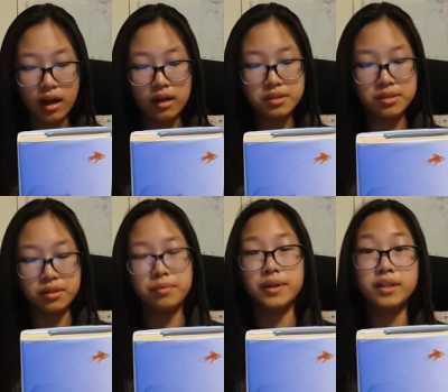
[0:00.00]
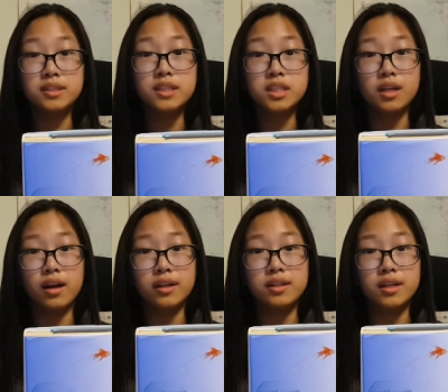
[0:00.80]
Also, when her teacher
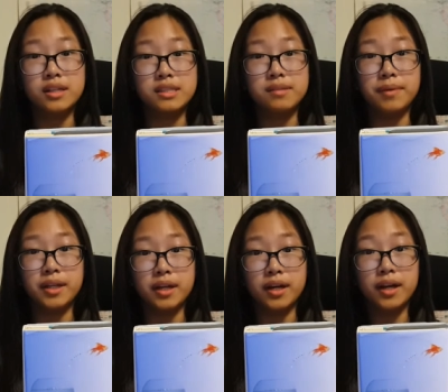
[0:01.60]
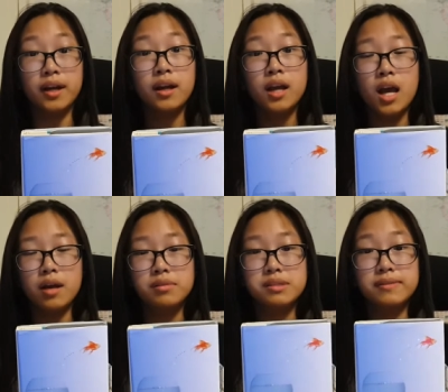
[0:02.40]
underestimated her
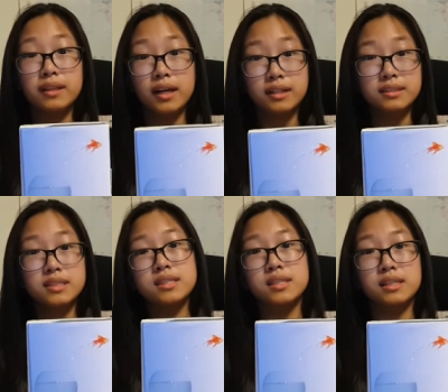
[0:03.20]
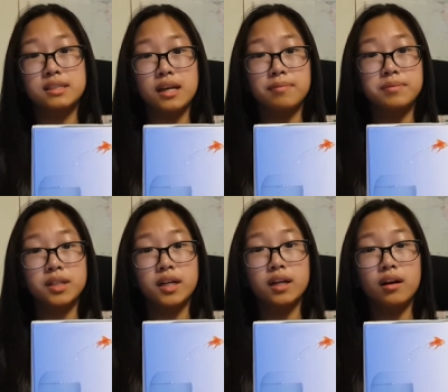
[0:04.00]
and was reluctant to accept
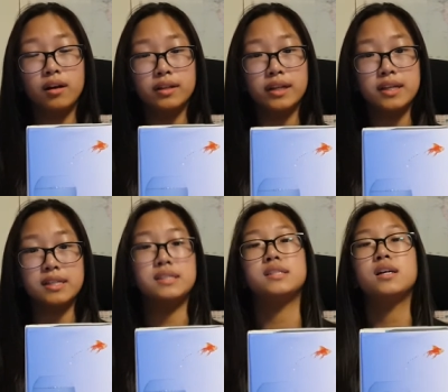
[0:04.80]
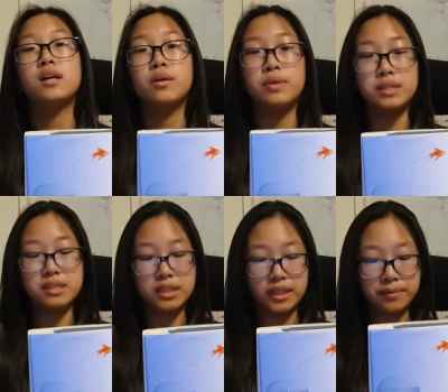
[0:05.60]
her on his
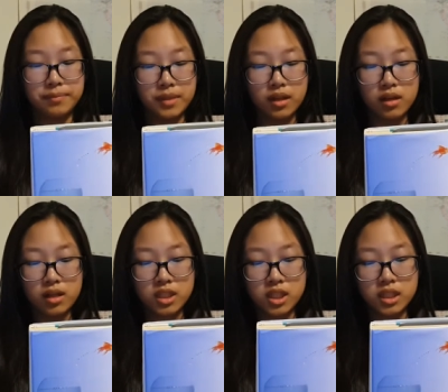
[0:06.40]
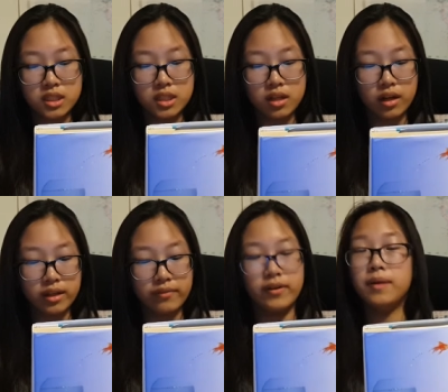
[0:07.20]
quiz team, she did not
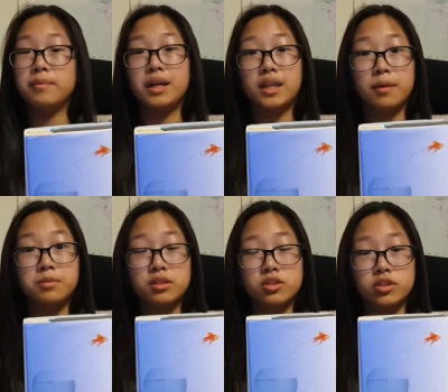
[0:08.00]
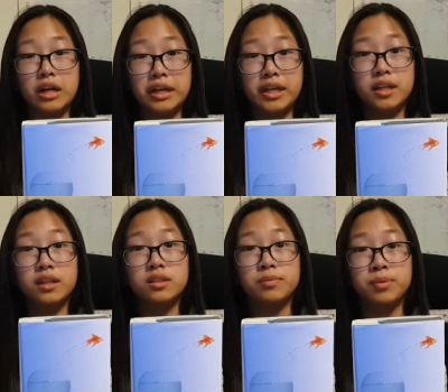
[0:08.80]
give up and kept on trying
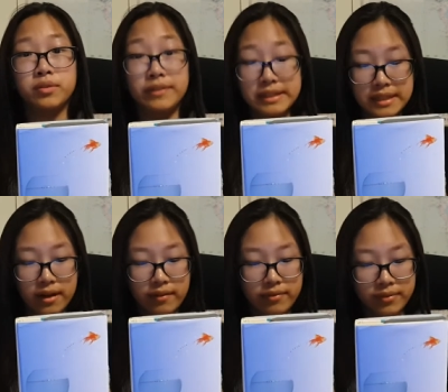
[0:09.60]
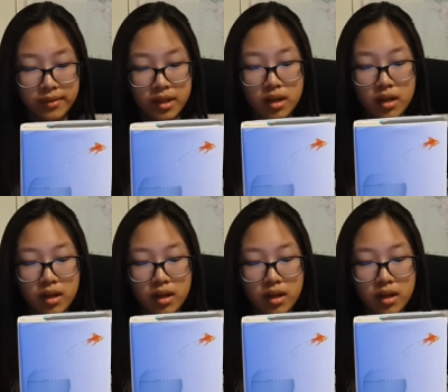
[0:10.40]
to prove herself.